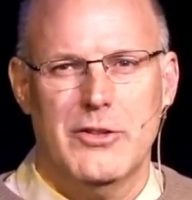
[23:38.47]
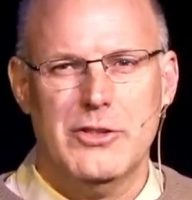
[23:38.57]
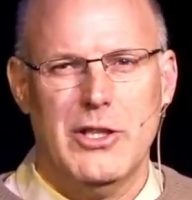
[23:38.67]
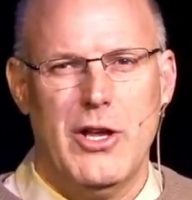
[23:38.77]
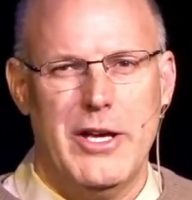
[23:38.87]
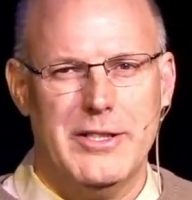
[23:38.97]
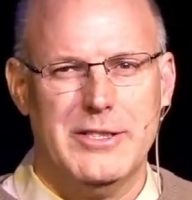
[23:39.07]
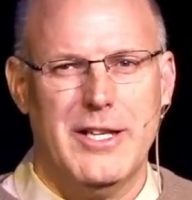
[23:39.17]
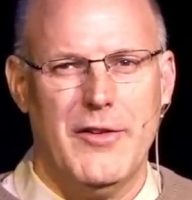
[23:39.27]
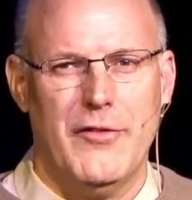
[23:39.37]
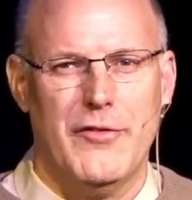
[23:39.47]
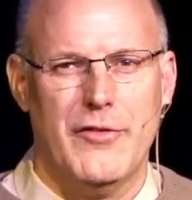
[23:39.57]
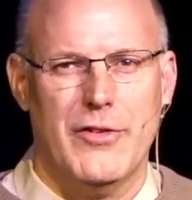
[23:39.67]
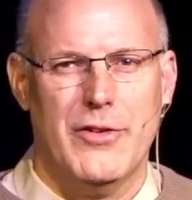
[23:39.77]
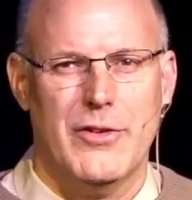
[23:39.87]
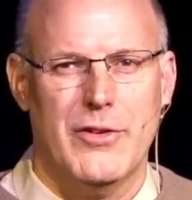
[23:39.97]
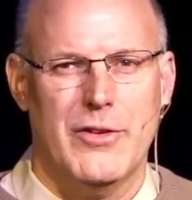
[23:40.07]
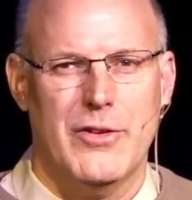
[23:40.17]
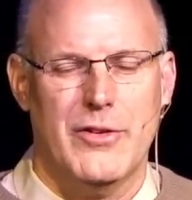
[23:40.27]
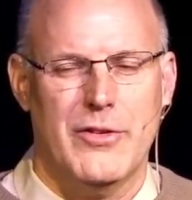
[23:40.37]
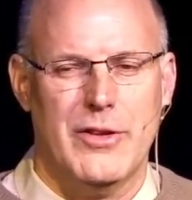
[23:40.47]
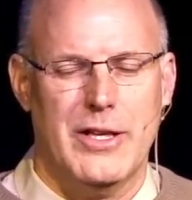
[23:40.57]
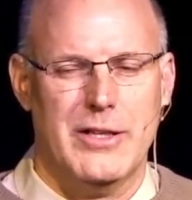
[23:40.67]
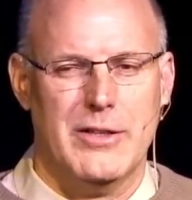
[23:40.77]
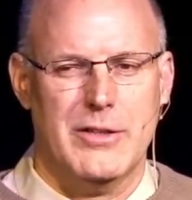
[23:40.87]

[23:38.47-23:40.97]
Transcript: There's a lot of stuff that